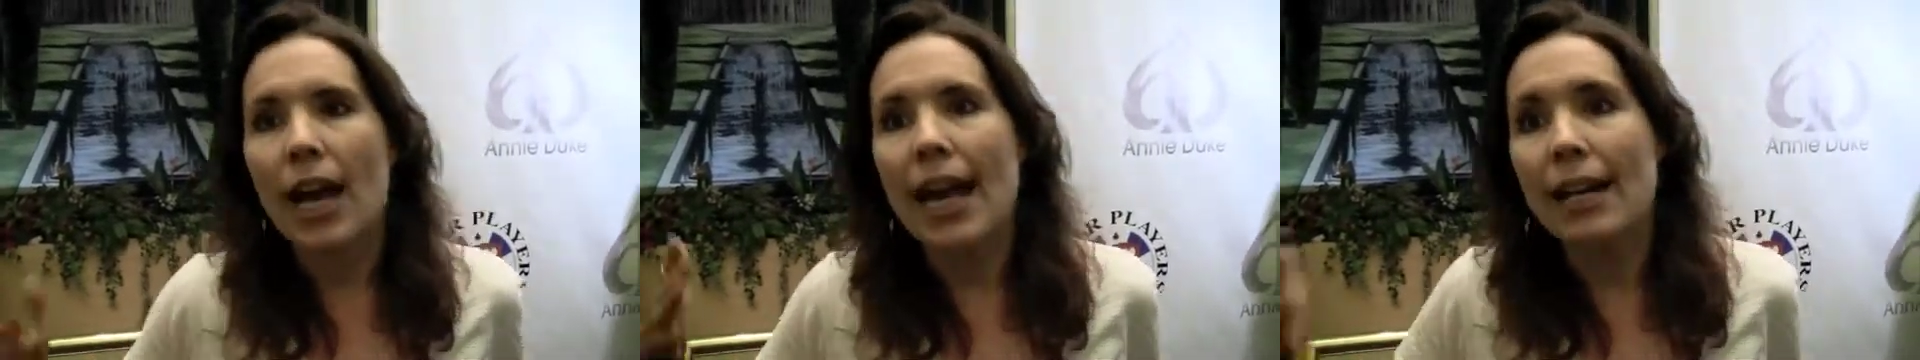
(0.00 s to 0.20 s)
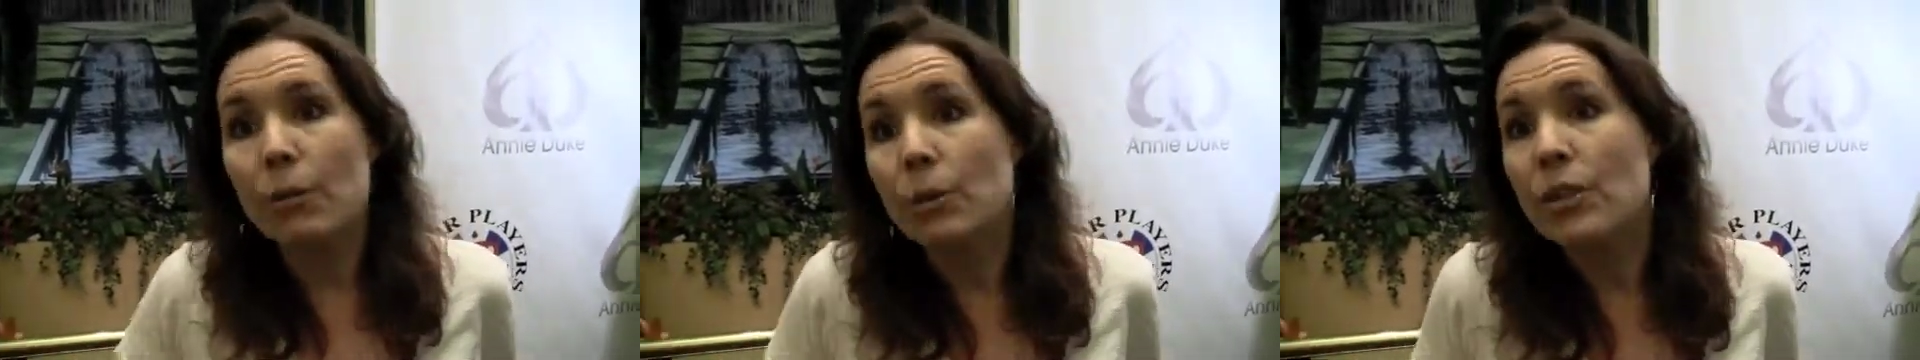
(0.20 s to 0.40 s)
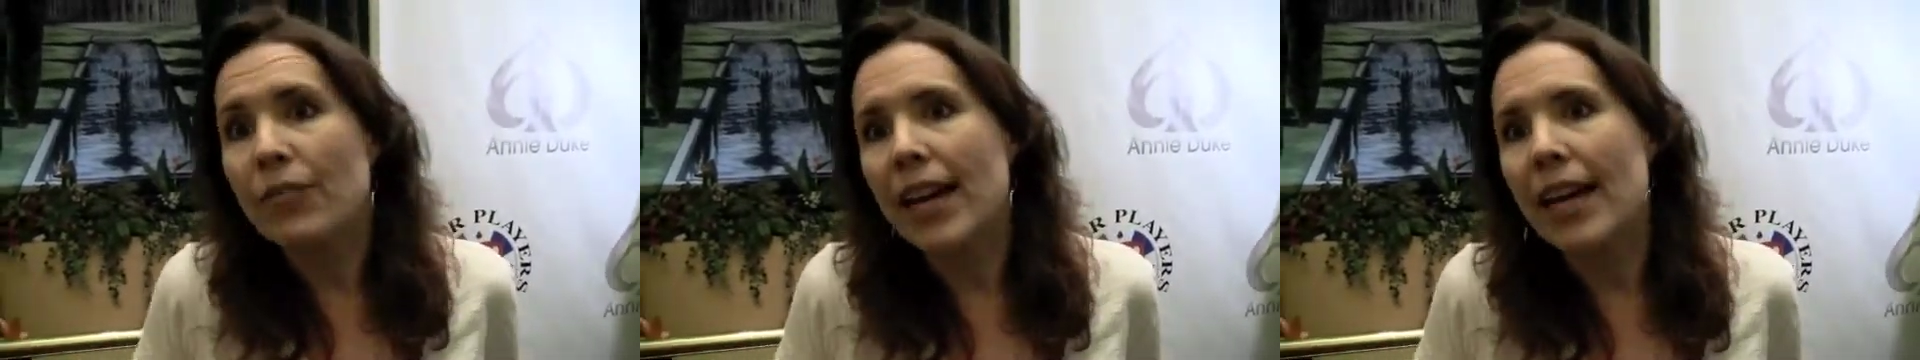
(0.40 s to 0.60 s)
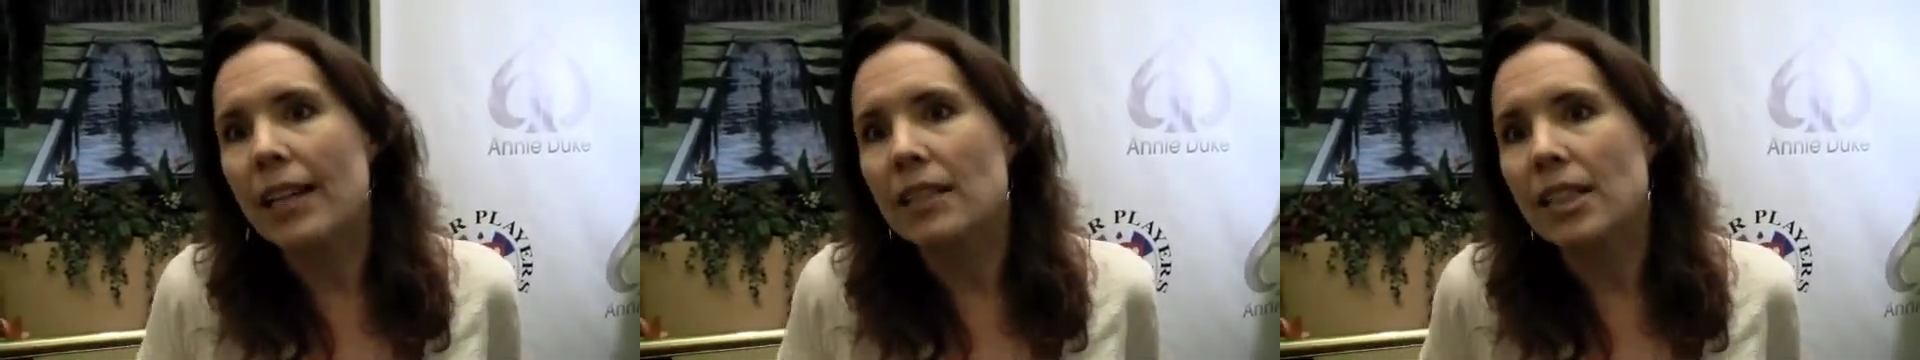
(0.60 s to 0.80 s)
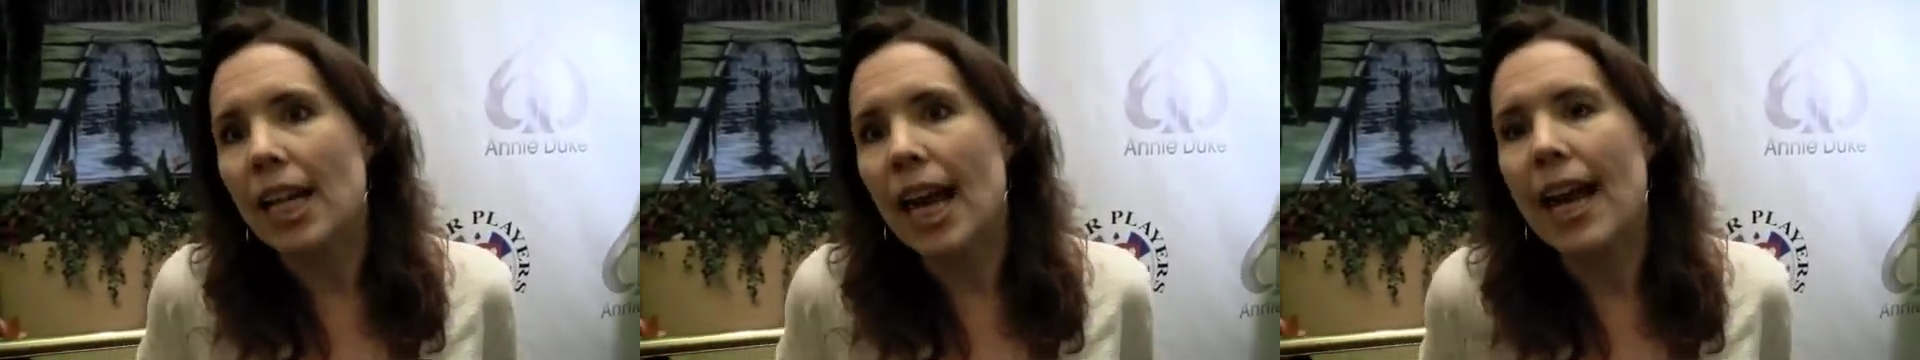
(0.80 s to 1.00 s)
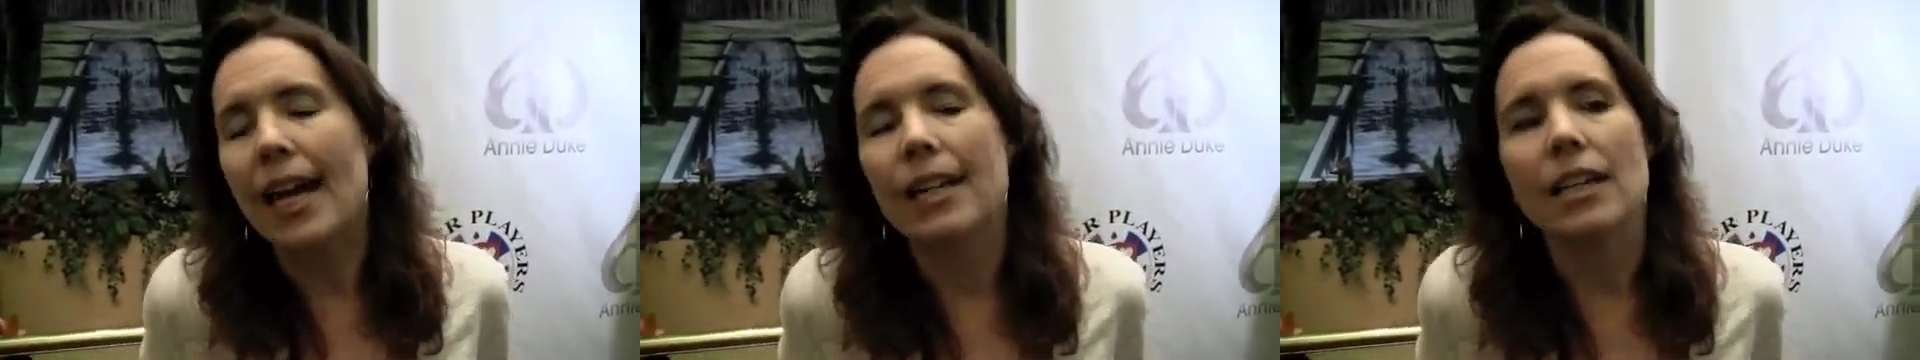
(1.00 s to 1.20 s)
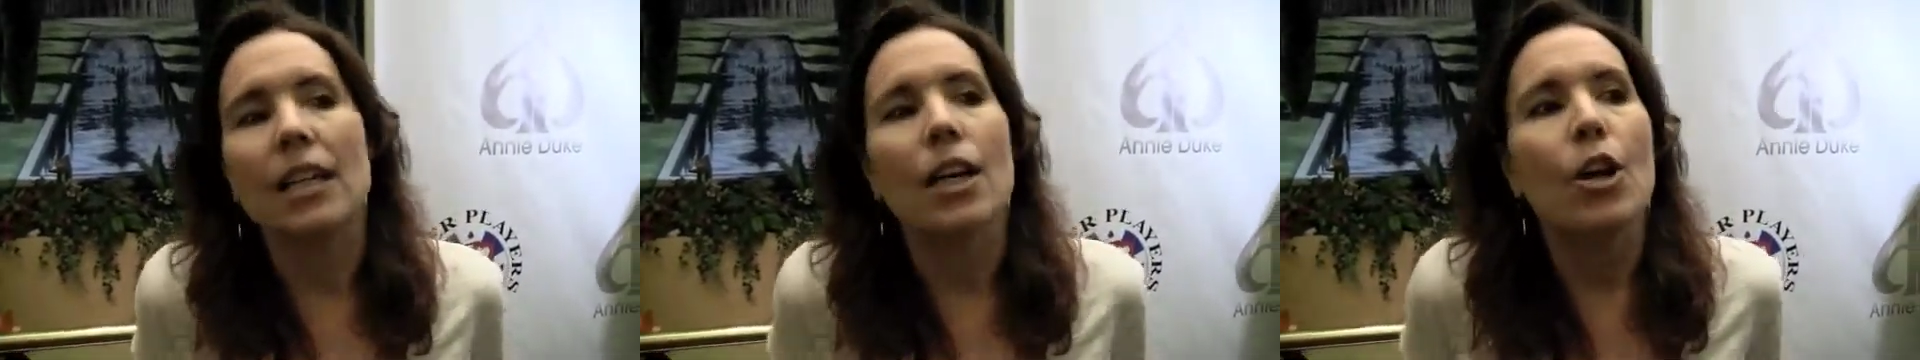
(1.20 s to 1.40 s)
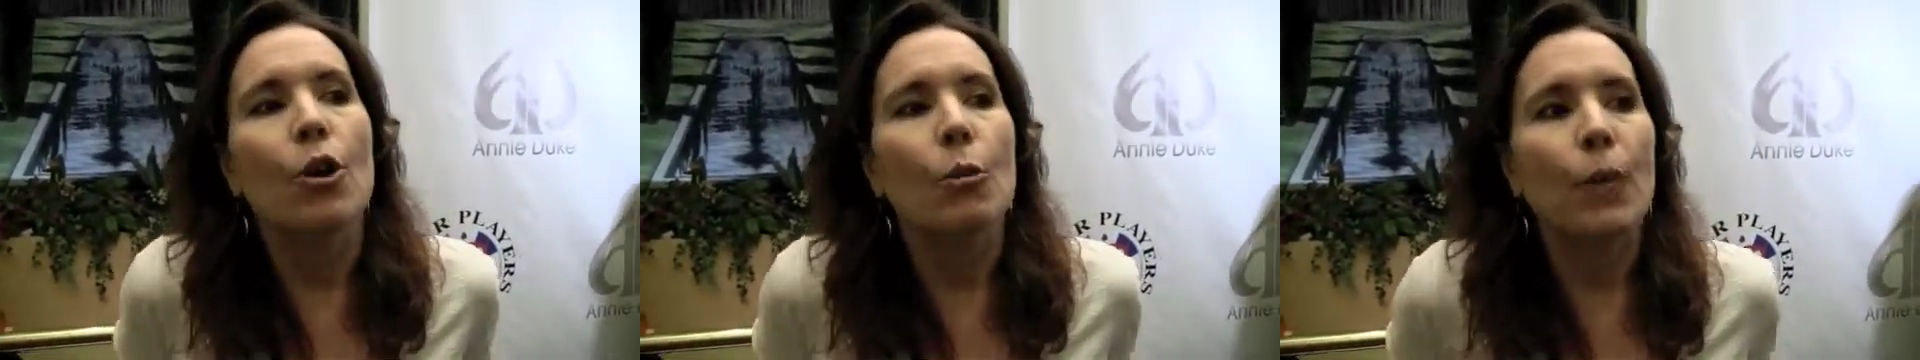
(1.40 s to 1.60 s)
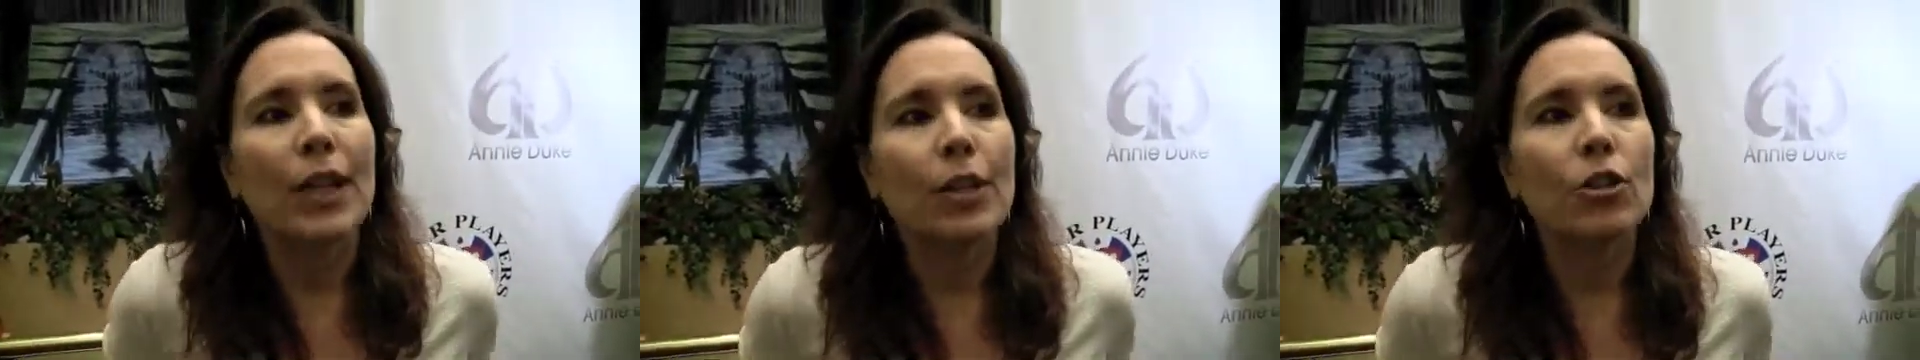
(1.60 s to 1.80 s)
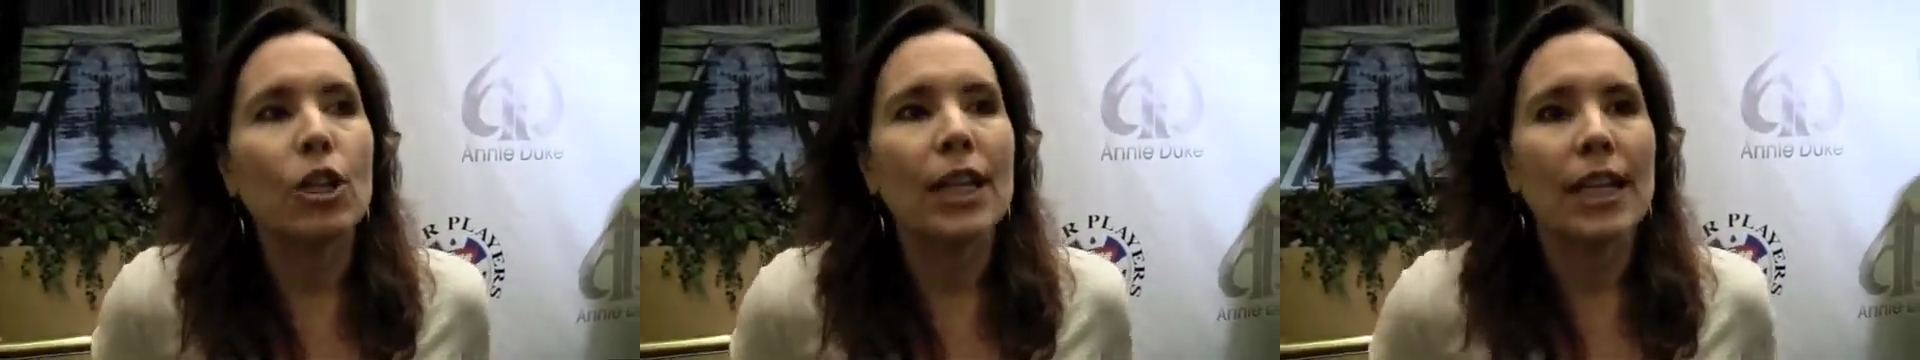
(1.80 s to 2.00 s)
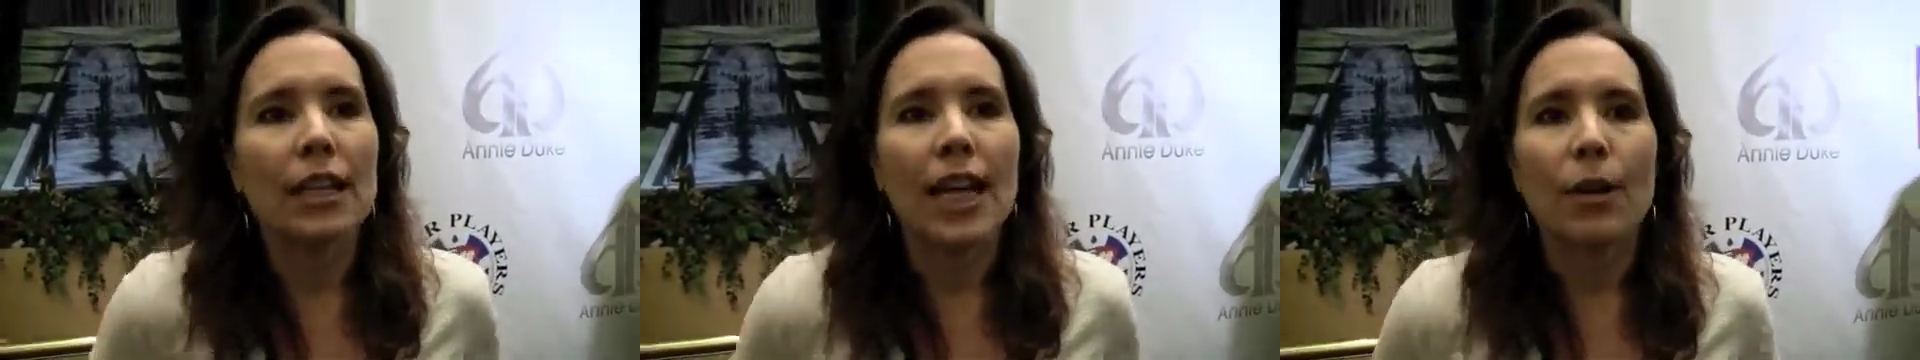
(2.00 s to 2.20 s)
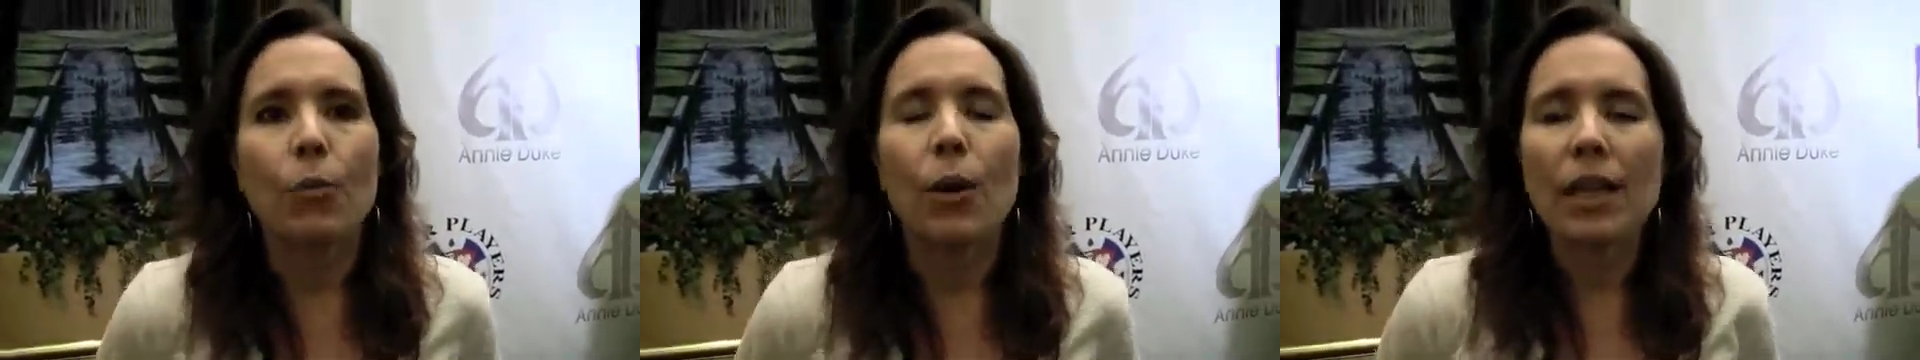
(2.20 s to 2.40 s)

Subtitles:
and it was fixed. And when you look at, like,